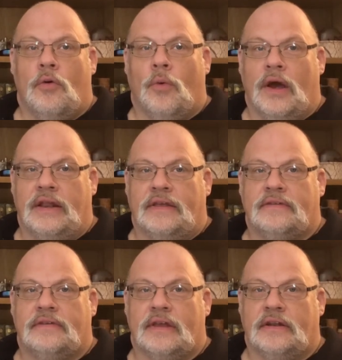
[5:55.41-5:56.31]
One
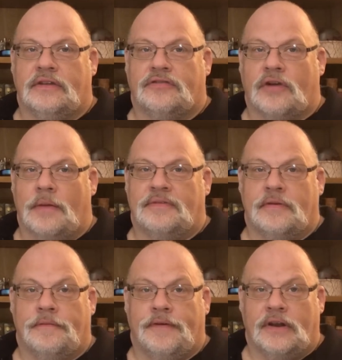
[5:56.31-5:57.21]
is it describes
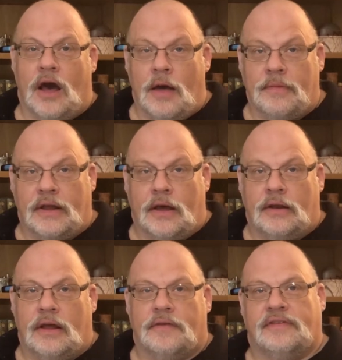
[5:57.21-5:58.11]
the
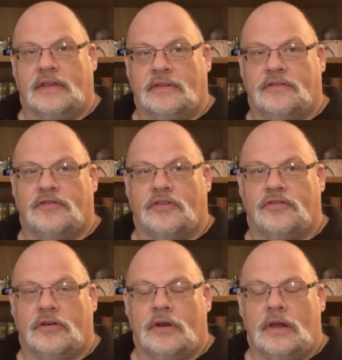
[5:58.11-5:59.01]
phenomenon of sentence
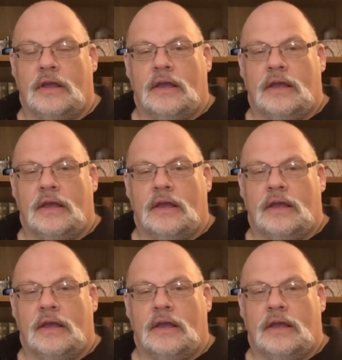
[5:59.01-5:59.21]
structure,